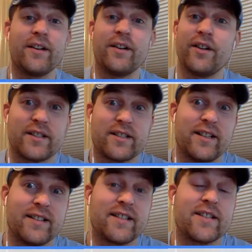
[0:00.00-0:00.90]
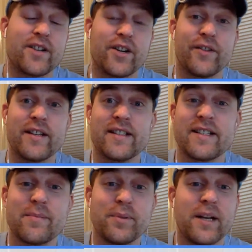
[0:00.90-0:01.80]
It's the start of
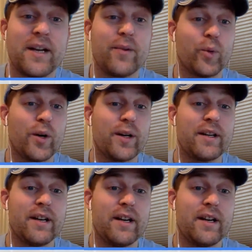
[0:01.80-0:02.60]
ACC play. Roy,